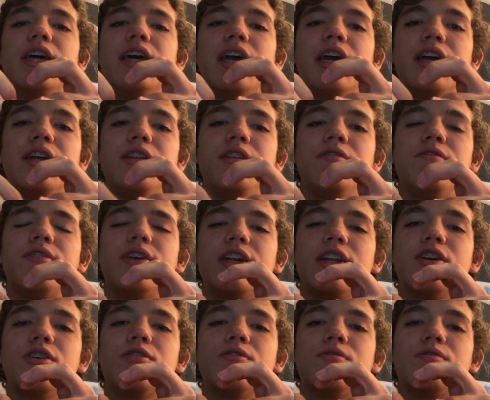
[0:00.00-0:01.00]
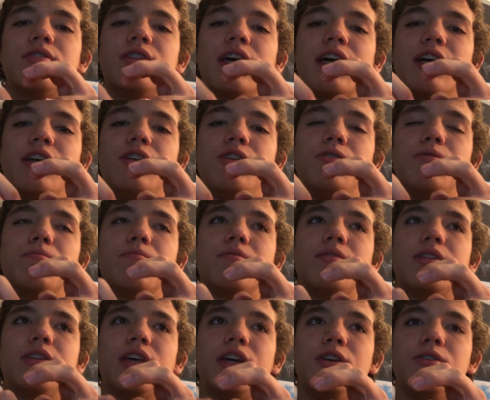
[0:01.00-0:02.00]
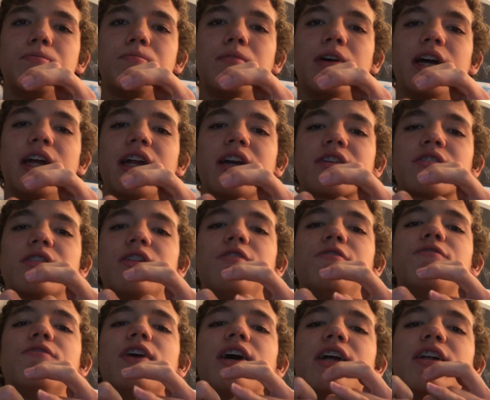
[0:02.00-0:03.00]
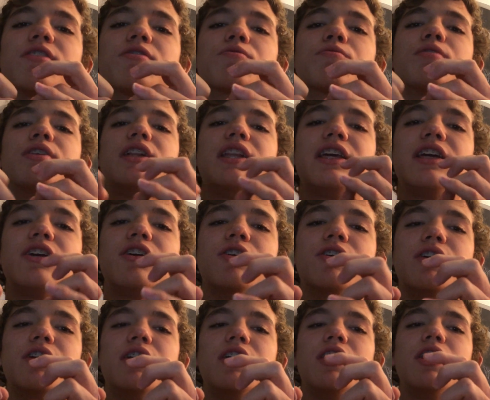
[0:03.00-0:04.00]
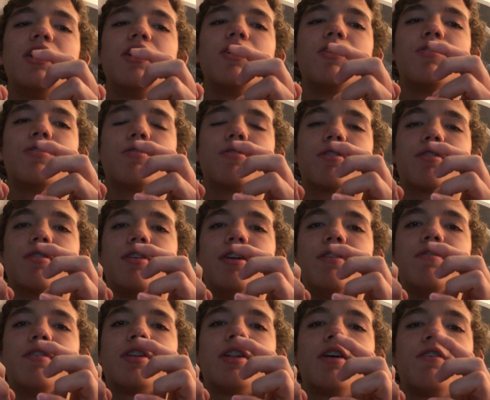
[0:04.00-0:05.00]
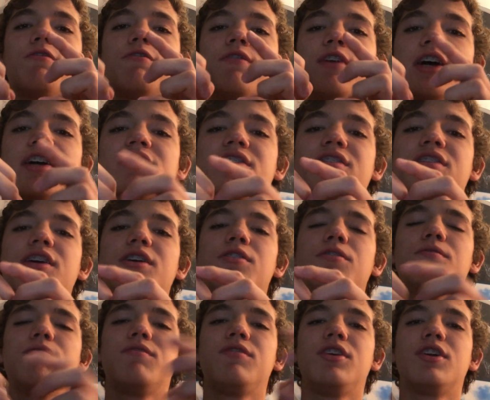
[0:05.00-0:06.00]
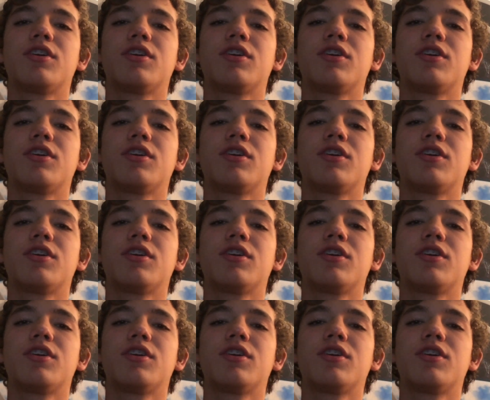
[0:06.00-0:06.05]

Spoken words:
any video that you might actually find really good, or even a fact that you